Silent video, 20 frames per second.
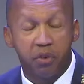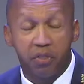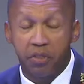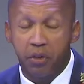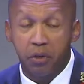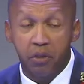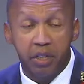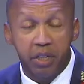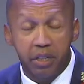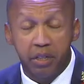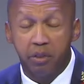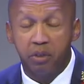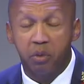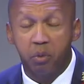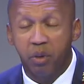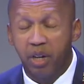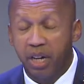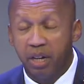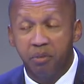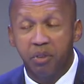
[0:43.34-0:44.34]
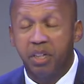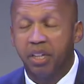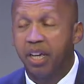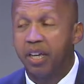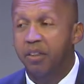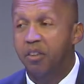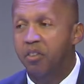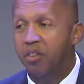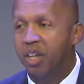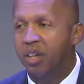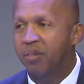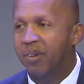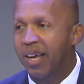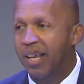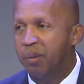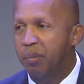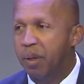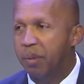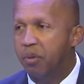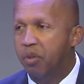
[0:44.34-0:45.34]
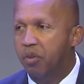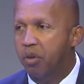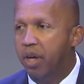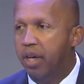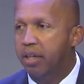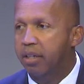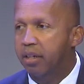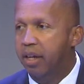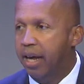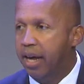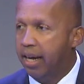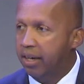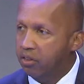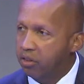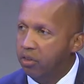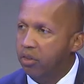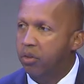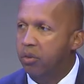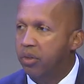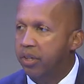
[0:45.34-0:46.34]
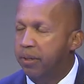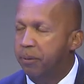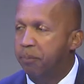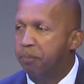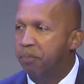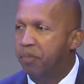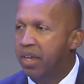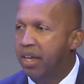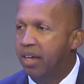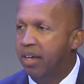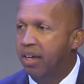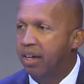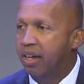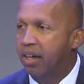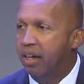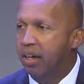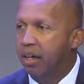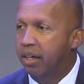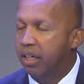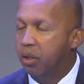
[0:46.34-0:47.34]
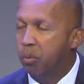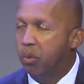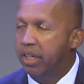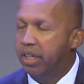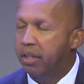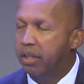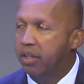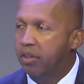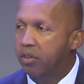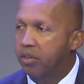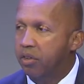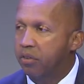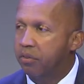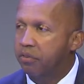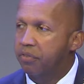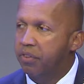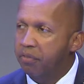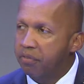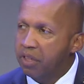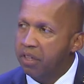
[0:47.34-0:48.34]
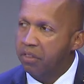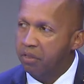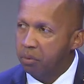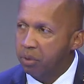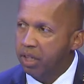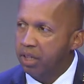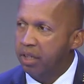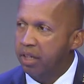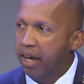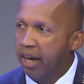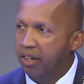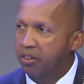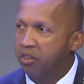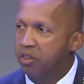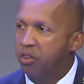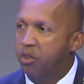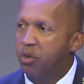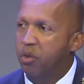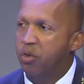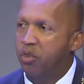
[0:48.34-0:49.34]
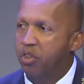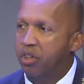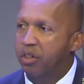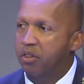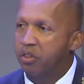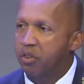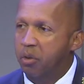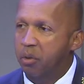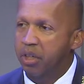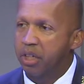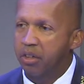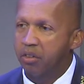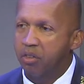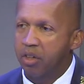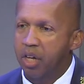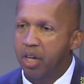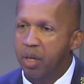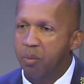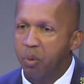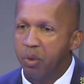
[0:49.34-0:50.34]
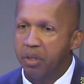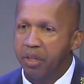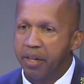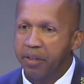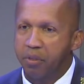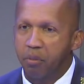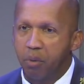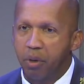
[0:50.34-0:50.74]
30 years, where every day the state of Alabama tried to execute him. He witnessed 53 executions during his time on death